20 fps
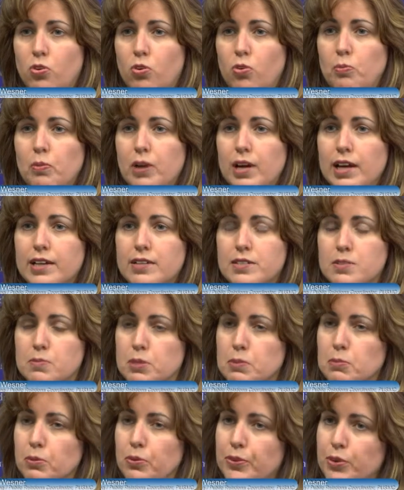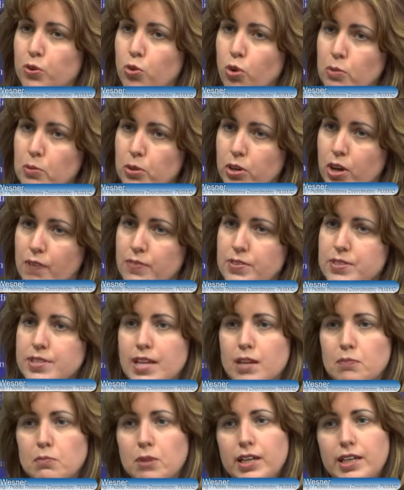told by some people at the corporate office
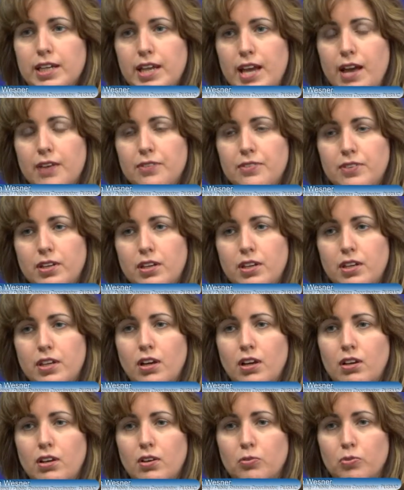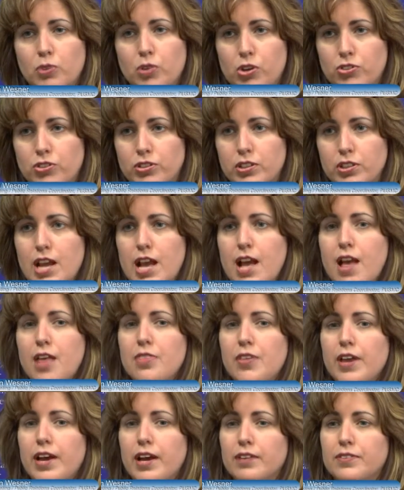and by Kathy Reardon
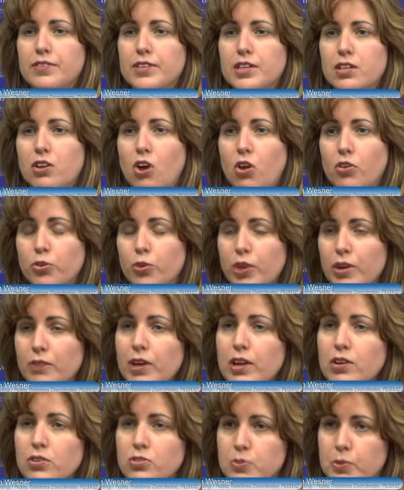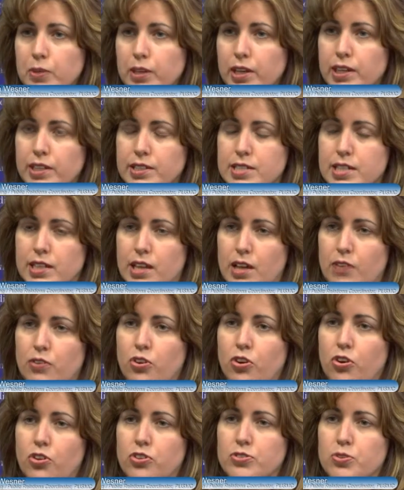that all the grant writers were getting
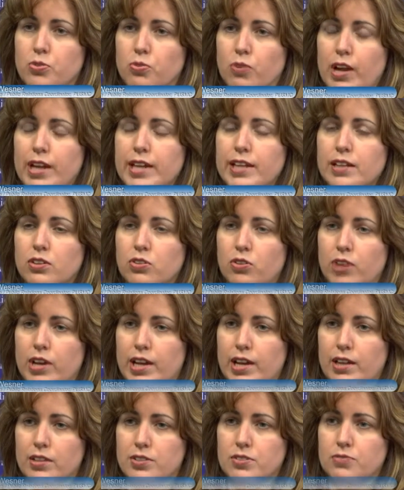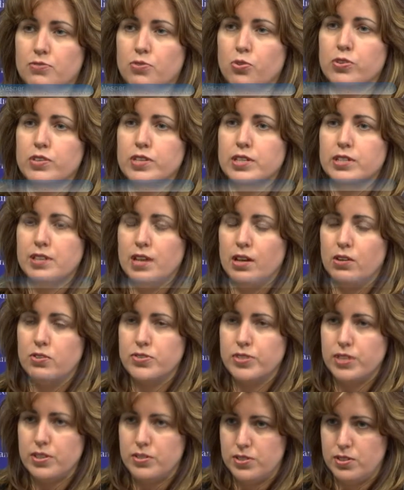together to write a grant for the entire
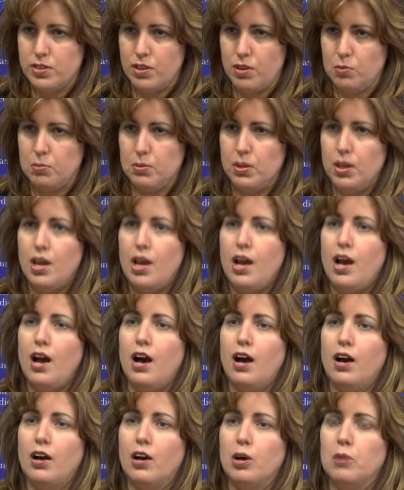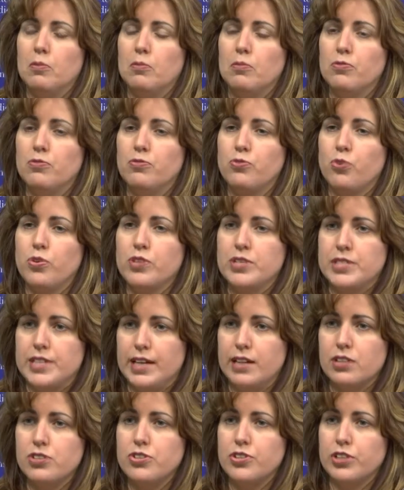system for the
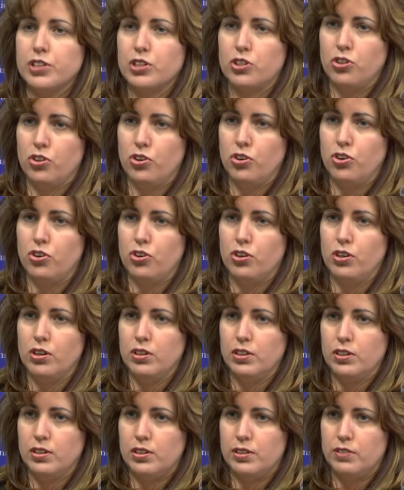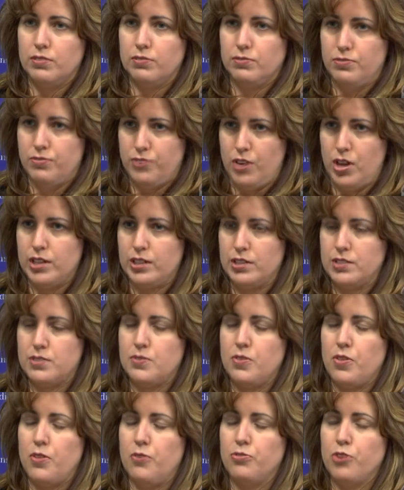Ticket to the Cure funds
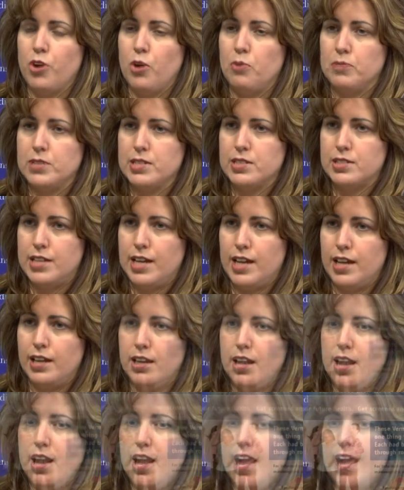from the state.